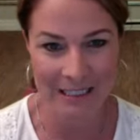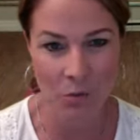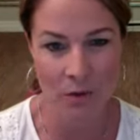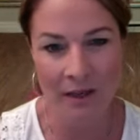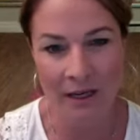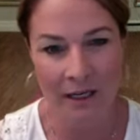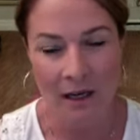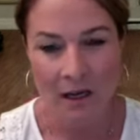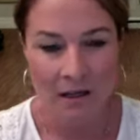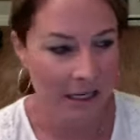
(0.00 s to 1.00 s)
So when
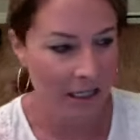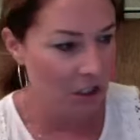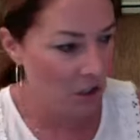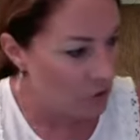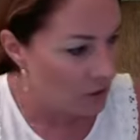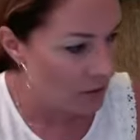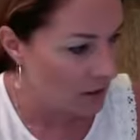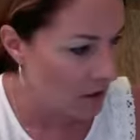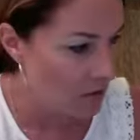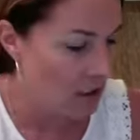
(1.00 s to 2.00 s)
they do, you
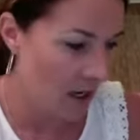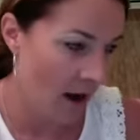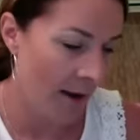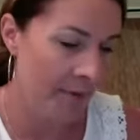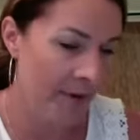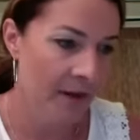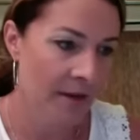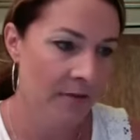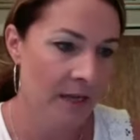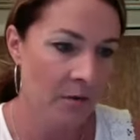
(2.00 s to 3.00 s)
know, stop,
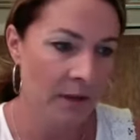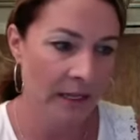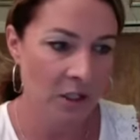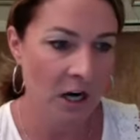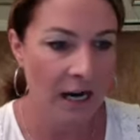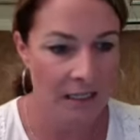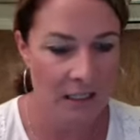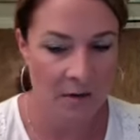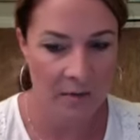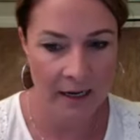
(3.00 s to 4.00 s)
then when they try to
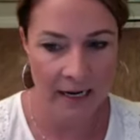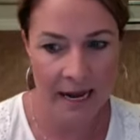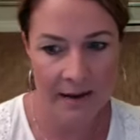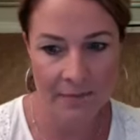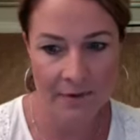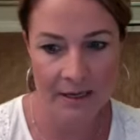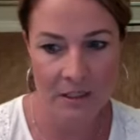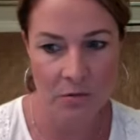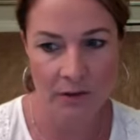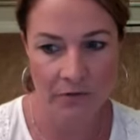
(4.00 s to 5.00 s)
start back up,
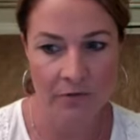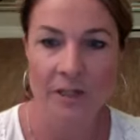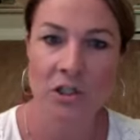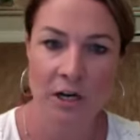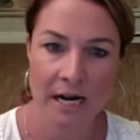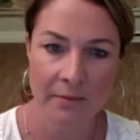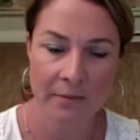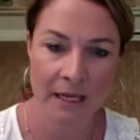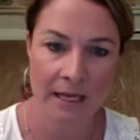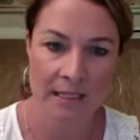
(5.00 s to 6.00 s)
it's really frustrating
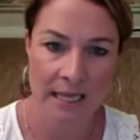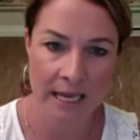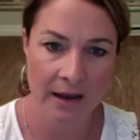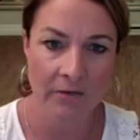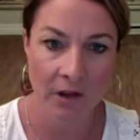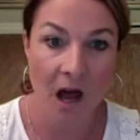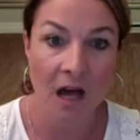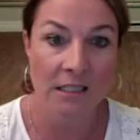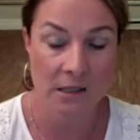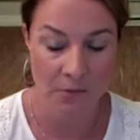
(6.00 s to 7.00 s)
because they have
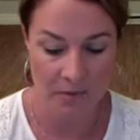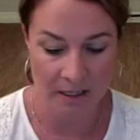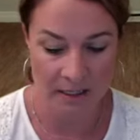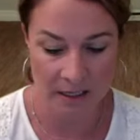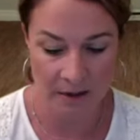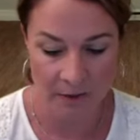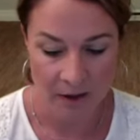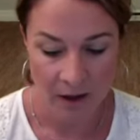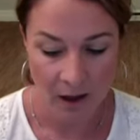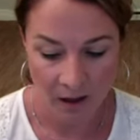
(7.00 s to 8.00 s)
lost the momentum
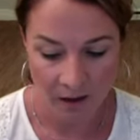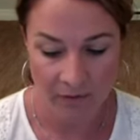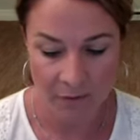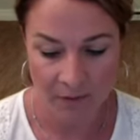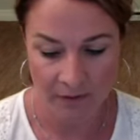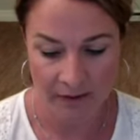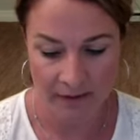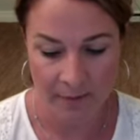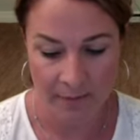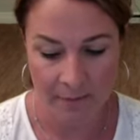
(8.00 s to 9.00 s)
of building
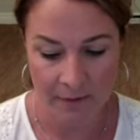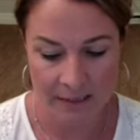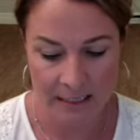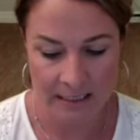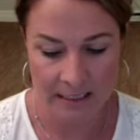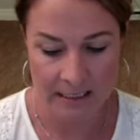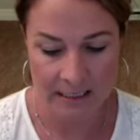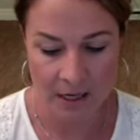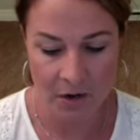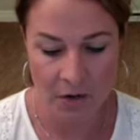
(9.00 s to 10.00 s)
that business. And
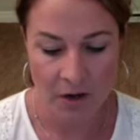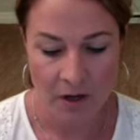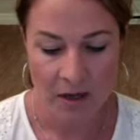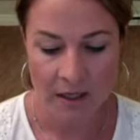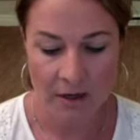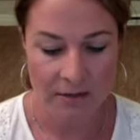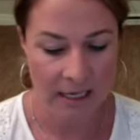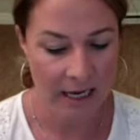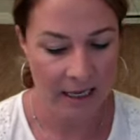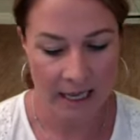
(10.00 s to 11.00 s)
so, you know, it's
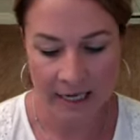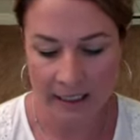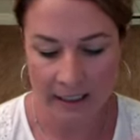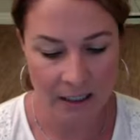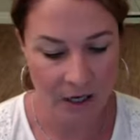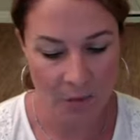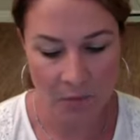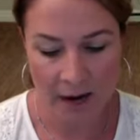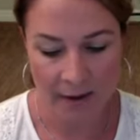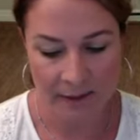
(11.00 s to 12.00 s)
kind of like, you know,
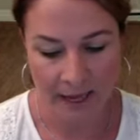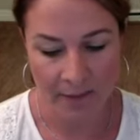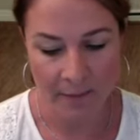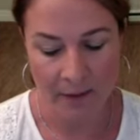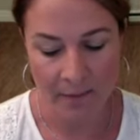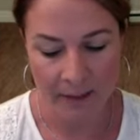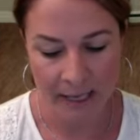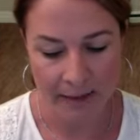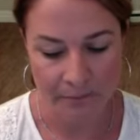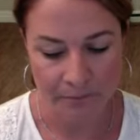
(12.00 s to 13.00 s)
priming that pump
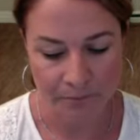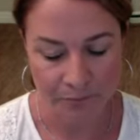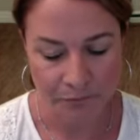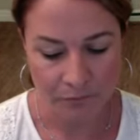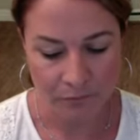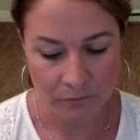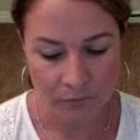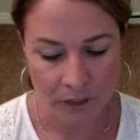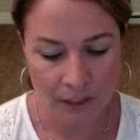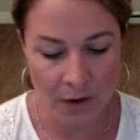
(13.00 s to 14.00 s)
again.
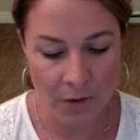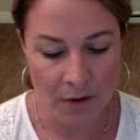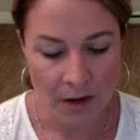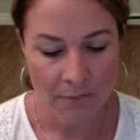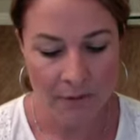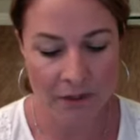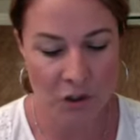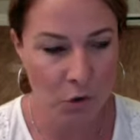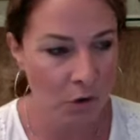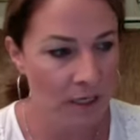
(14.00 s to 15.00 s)
You know, but the
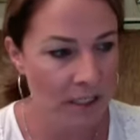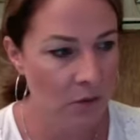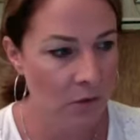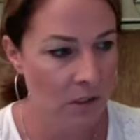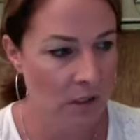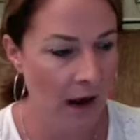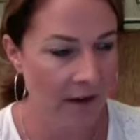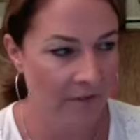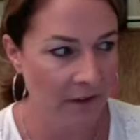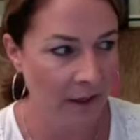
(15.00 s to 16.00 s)
tortoise was,
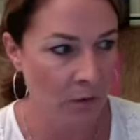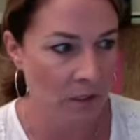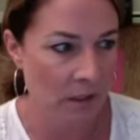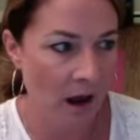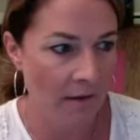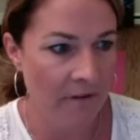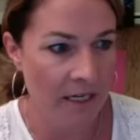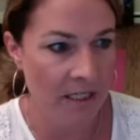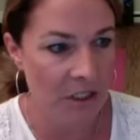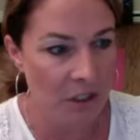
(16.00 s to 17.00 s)
I feel like, was
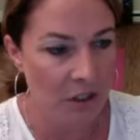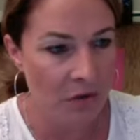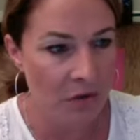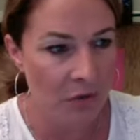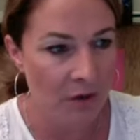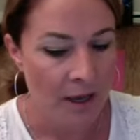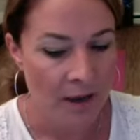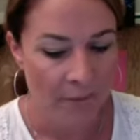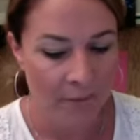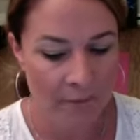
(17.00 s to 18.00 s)
confident too,
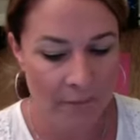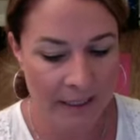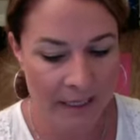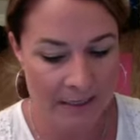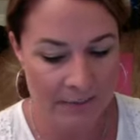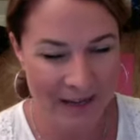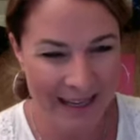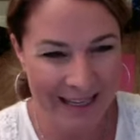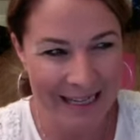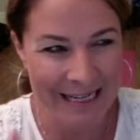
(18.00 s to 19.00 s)
but
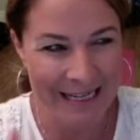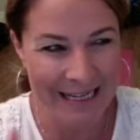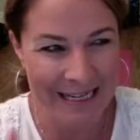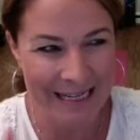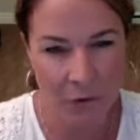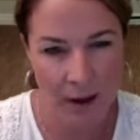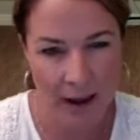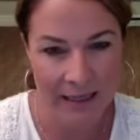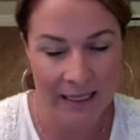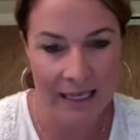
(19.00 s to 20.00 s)
like in a different
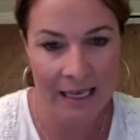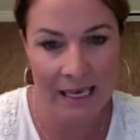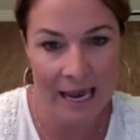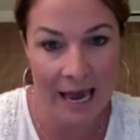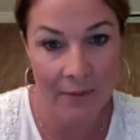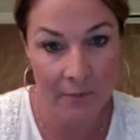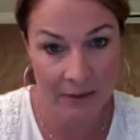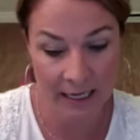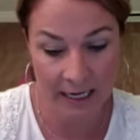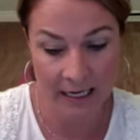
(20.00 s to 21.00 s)
way. Like he had a
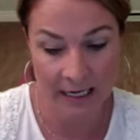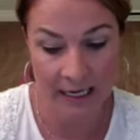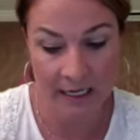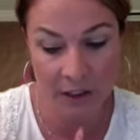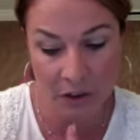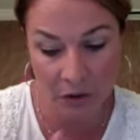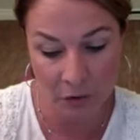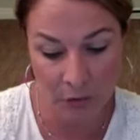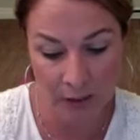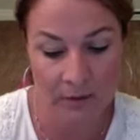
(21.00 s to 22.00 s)
plan. He
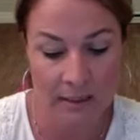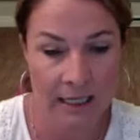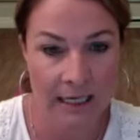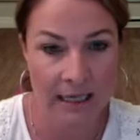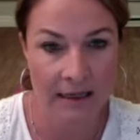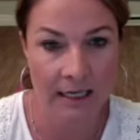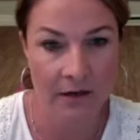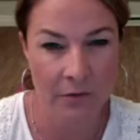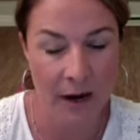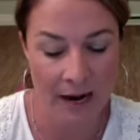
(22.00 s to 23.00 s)
knew he was going to get there,
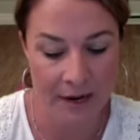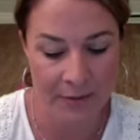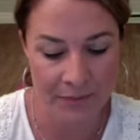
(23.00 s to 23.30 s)
right?